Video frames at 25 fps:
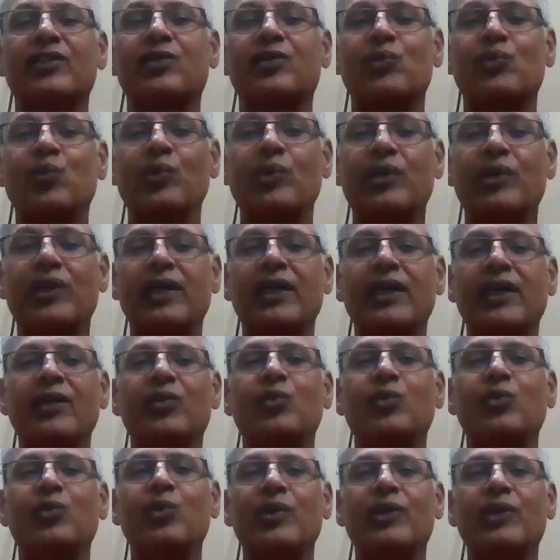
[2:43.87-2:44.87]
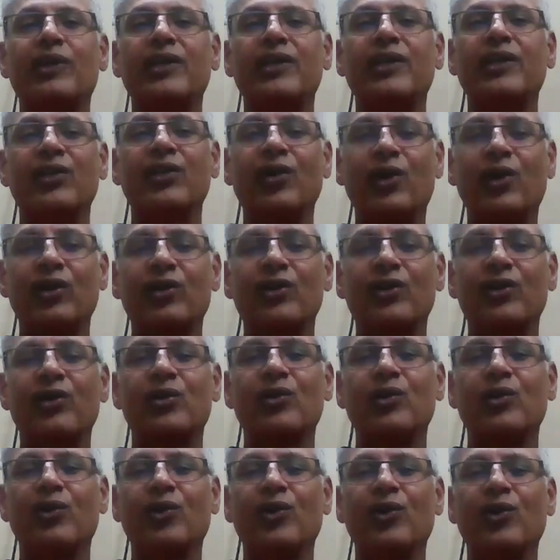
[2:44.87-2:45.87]
a student who did
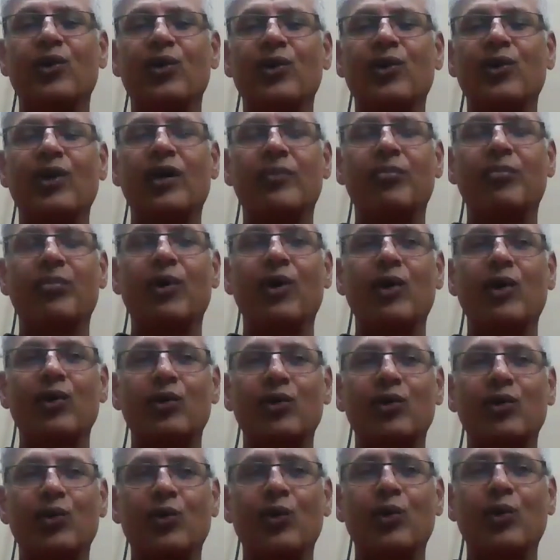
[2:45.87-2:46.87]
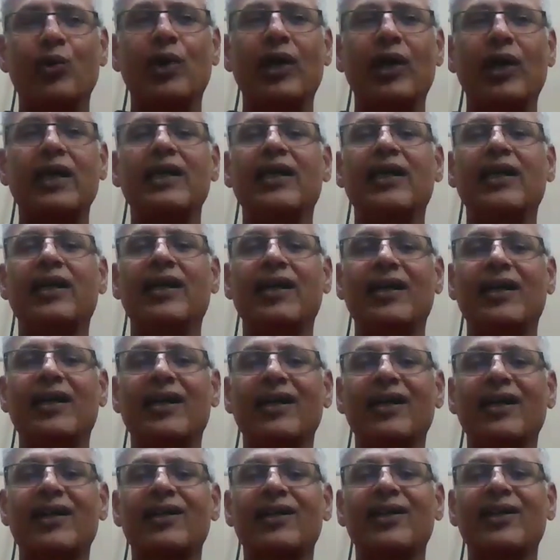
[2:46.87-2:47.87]
not know about
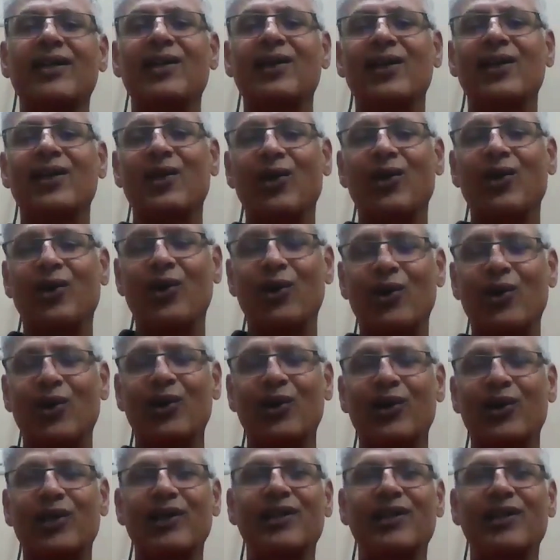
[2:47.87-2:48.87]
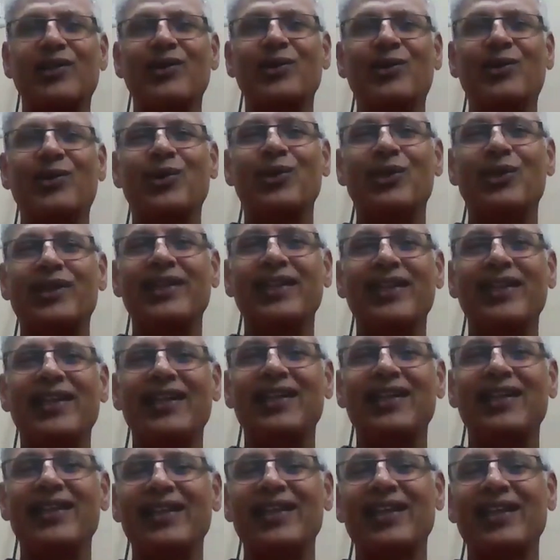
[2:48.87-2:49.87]
OIR or, you know,
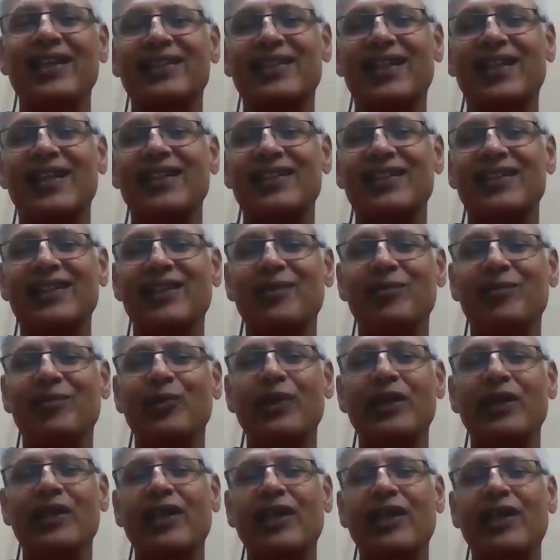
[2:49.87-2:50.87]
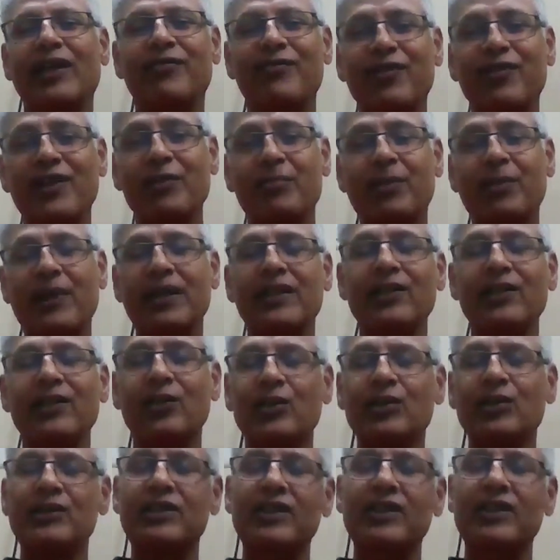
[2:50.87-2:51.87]
TAT, SRT, WAT. Everybody
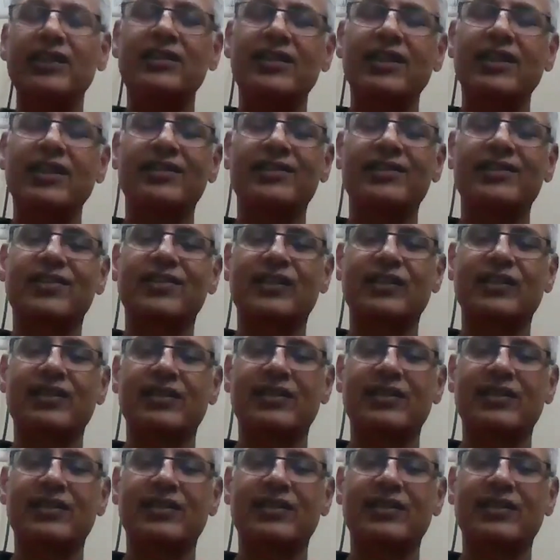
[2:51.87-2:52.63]
knows these things.